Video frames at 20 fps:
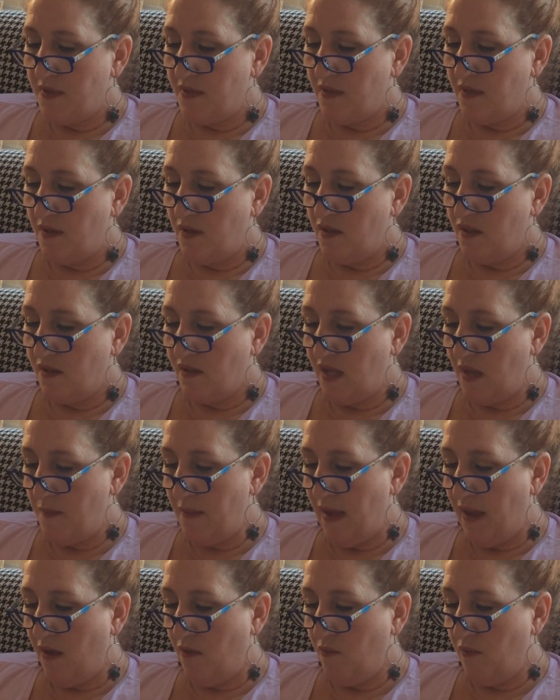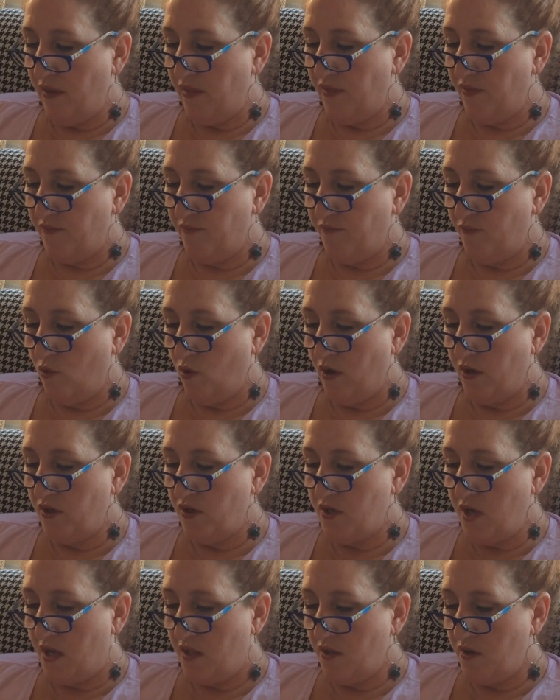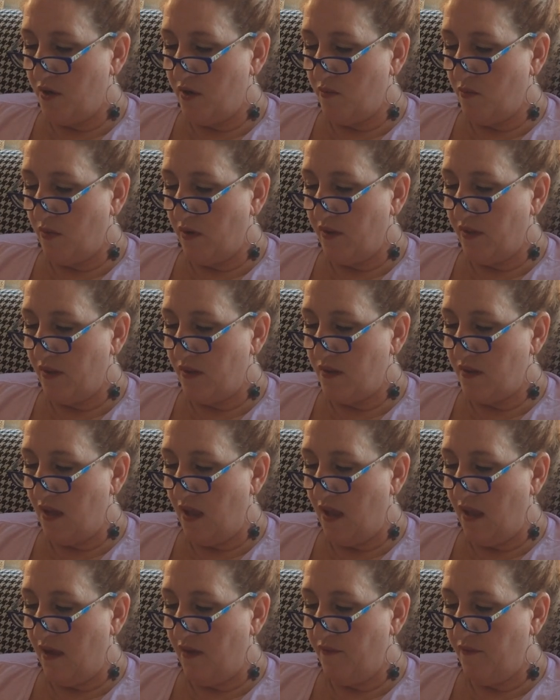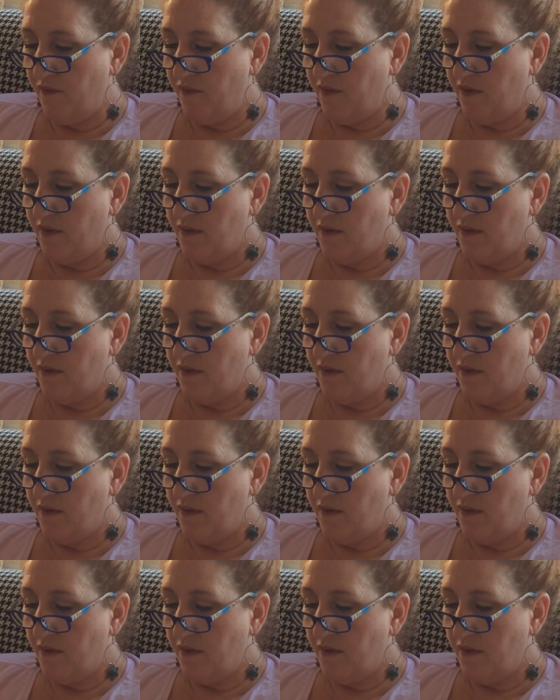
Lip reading: and you come out with $400 worth of stuff.